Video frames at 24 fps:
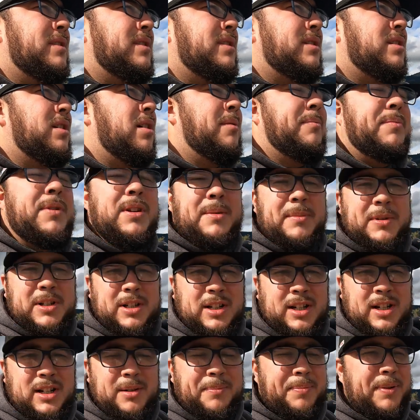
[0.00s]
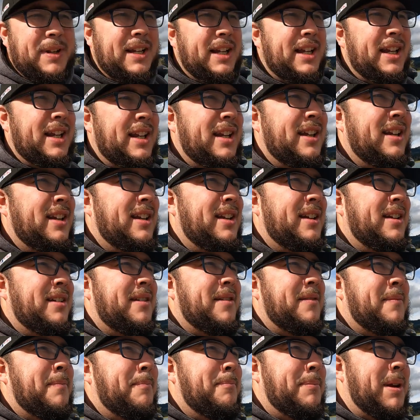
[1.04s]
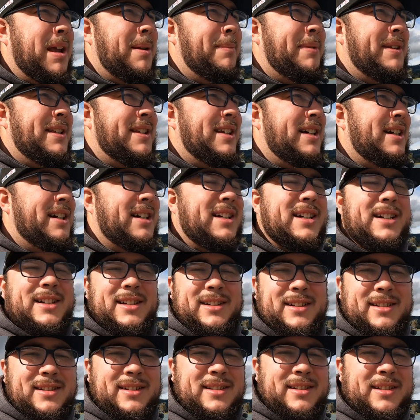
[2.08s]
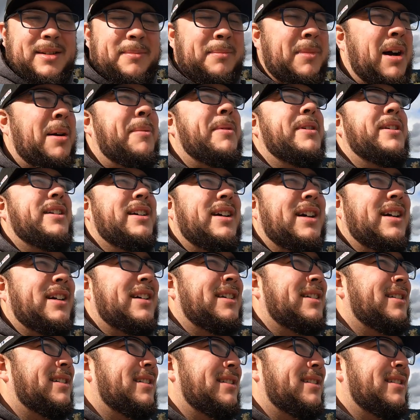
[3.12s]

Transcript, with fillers: So I'm pretty much gonna play baby duck to mama duck,